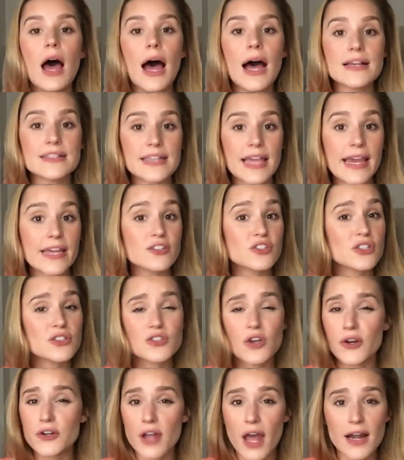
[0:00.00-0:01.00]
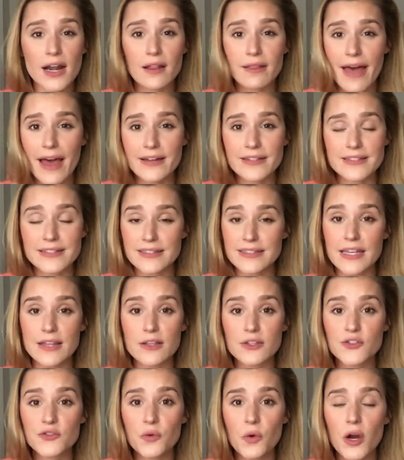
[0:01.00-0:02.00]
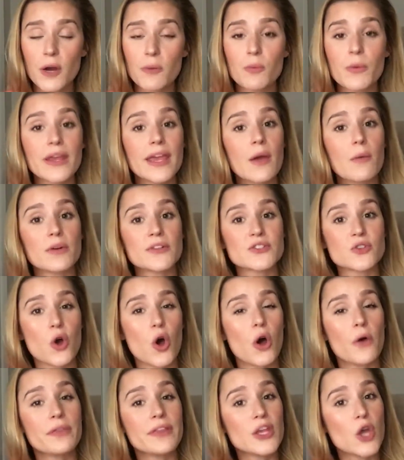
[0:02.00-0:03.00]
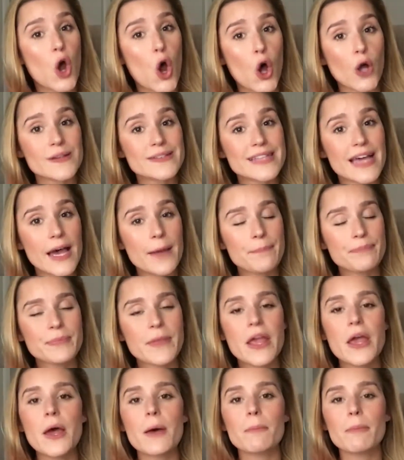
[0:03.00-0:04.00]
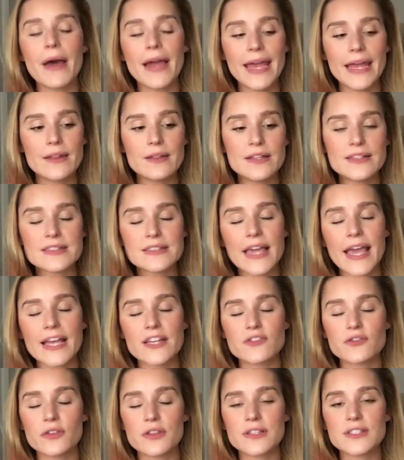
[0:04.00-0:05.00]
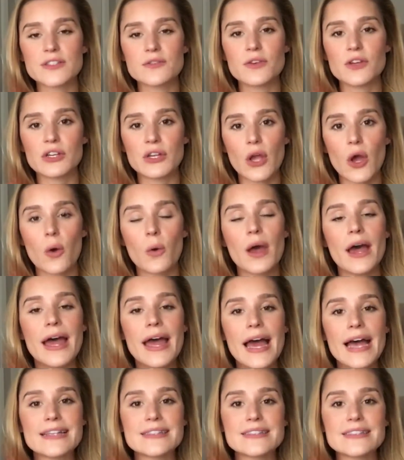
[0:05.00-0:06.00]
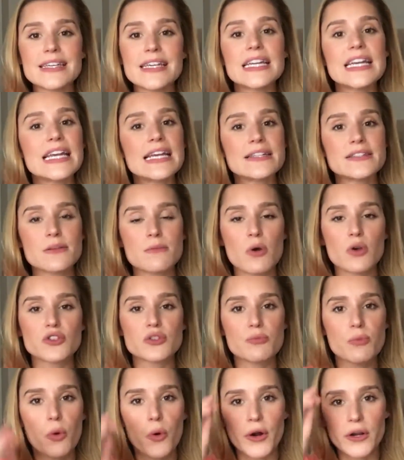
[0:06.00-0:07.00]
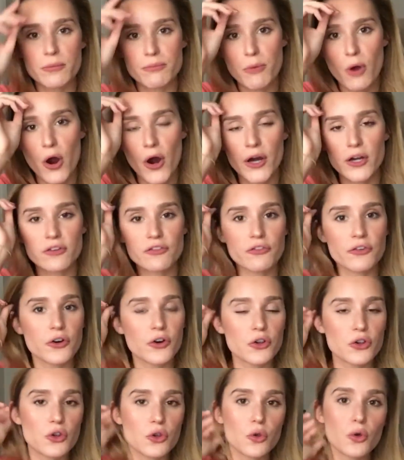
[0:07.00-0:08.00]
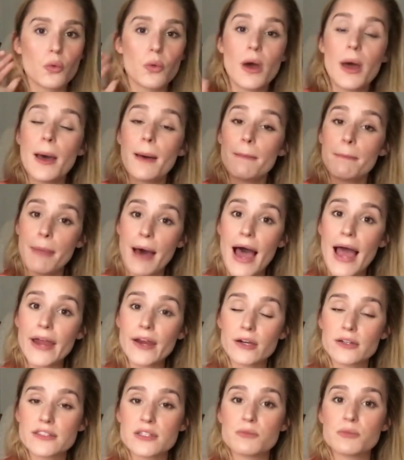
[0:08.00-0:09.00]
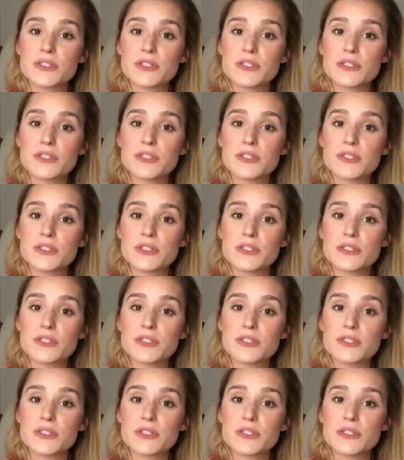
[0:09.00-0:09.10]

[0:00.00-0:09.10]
Us agents are not allowed to see this form. We get what's called the ALTA. But in this case, for this video, a CD is the most important part for you buyers in